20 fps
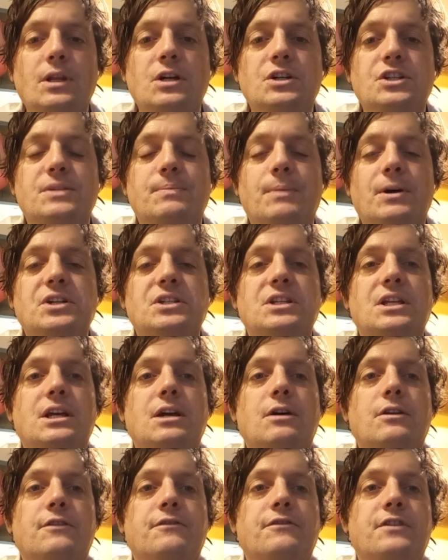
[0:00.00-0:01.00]

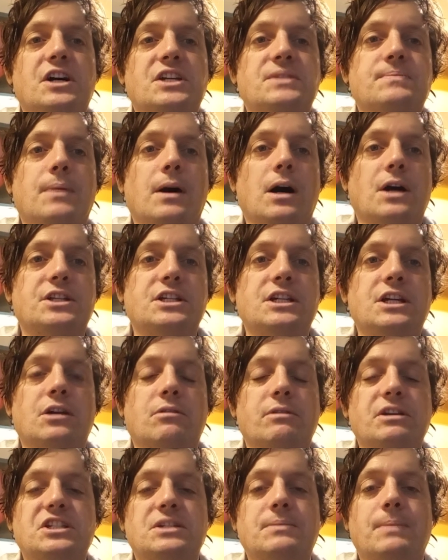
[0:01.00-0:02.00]
supposing the first party
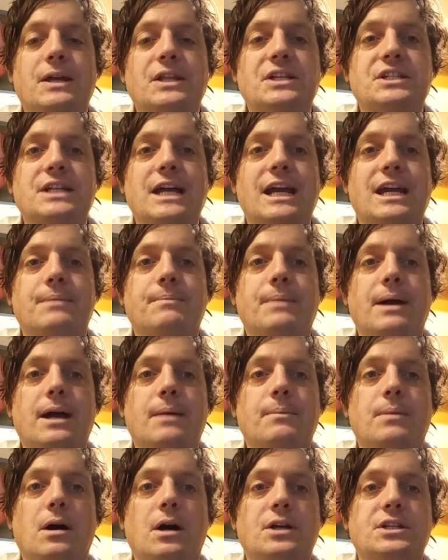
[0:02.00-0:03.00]
agrees to pay the second
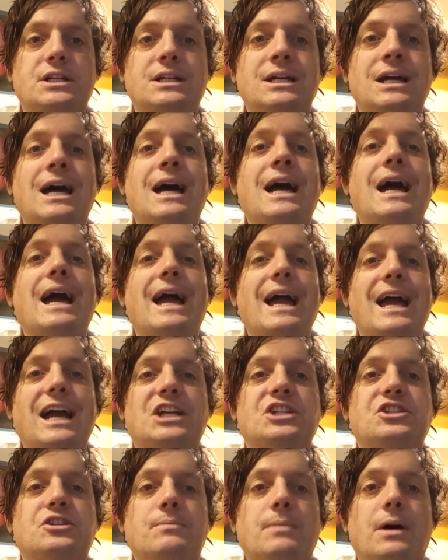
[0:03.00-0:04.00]
party
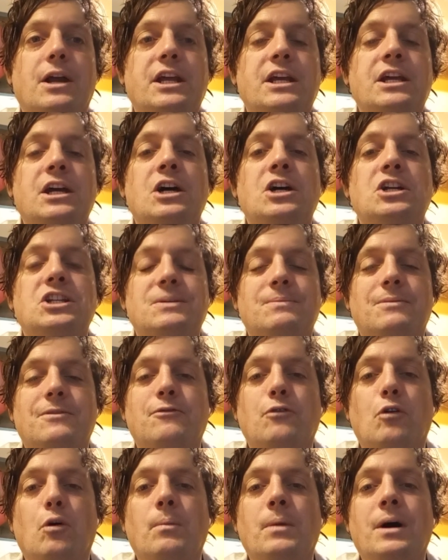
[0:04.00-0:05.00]
extra money to
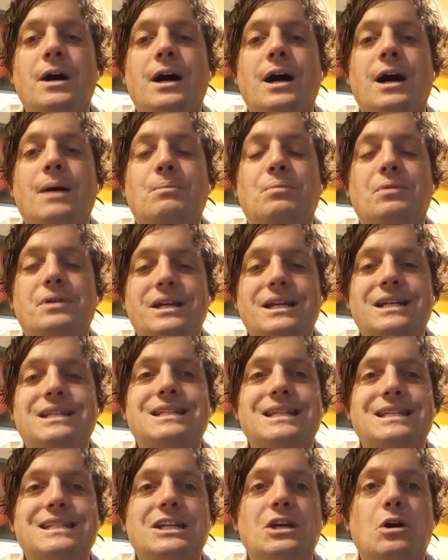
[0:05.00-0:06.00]
perform a
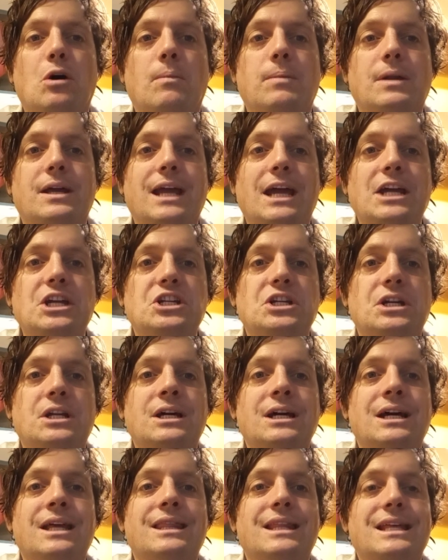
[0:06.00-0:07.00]
pre-existing obligation,
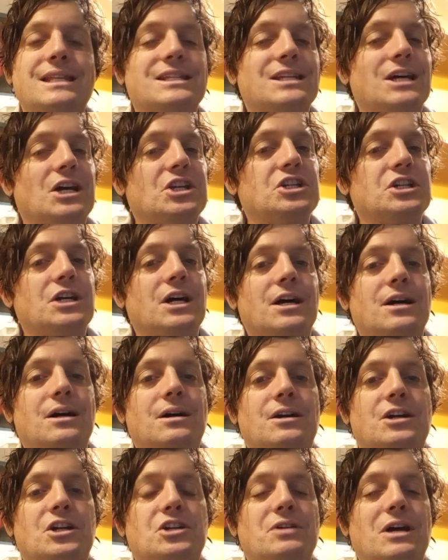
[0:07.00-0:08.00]
then such
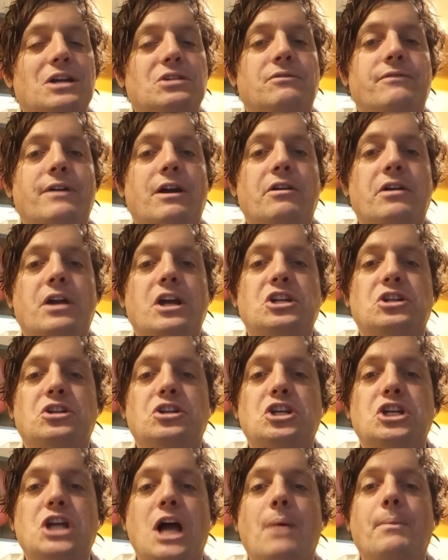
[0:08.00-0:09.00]
contractual variation
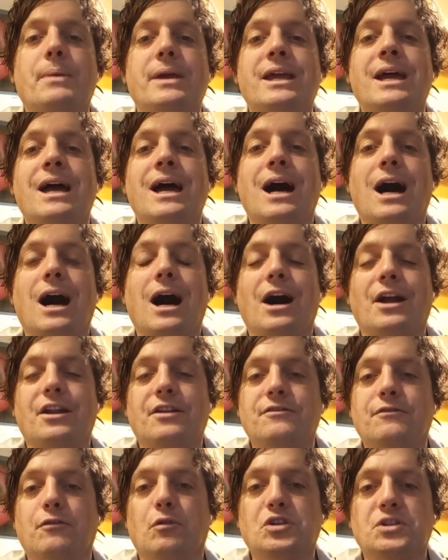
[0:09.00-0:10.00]
shall be
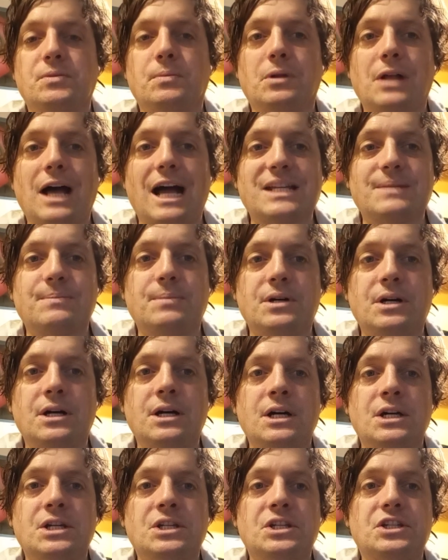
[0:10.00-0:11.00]
unenforceable as per
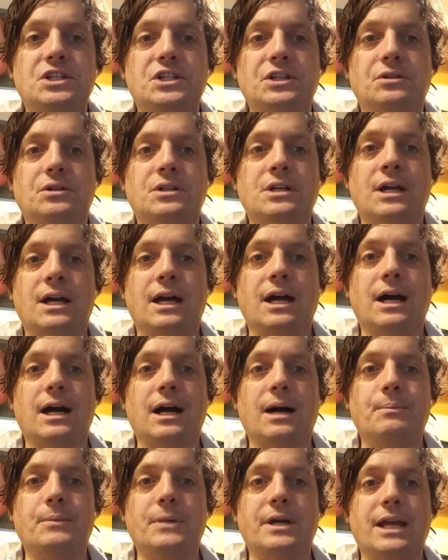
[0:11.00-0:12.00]
Stilk
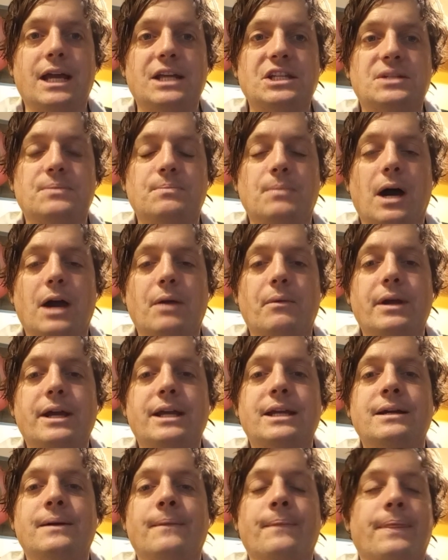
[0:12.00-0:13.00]
against
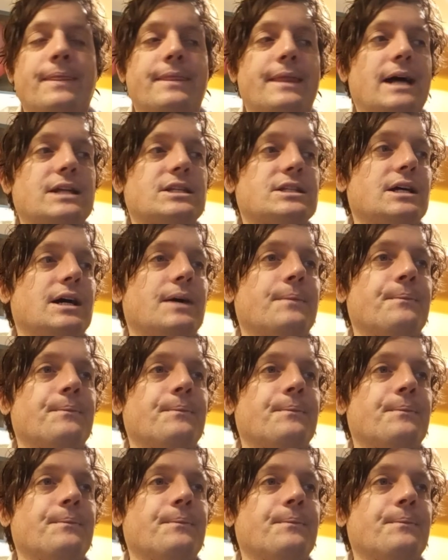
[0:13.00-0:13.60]
Myrick, that